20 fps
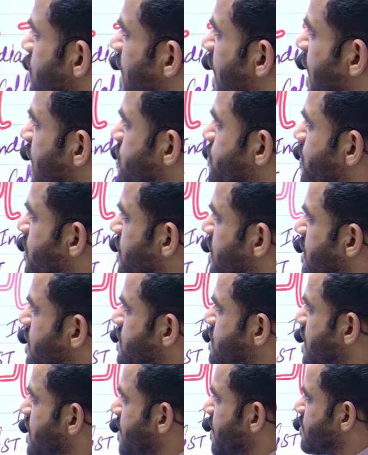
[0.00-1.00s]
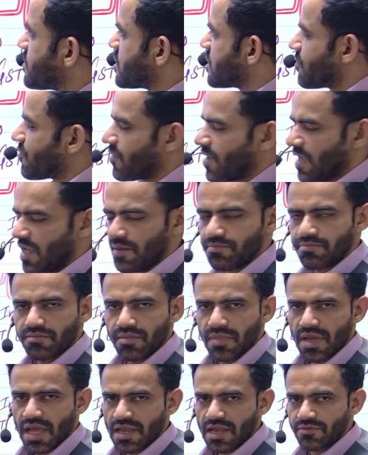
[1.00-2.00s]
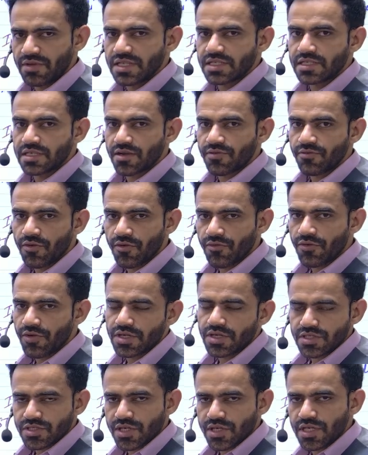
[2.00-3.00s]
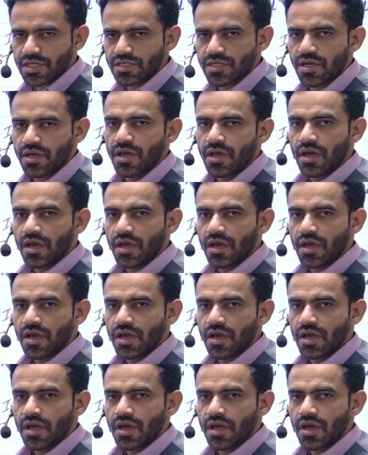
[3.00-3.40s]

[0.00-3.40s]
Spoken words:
as per the same survey, annual survey of industries.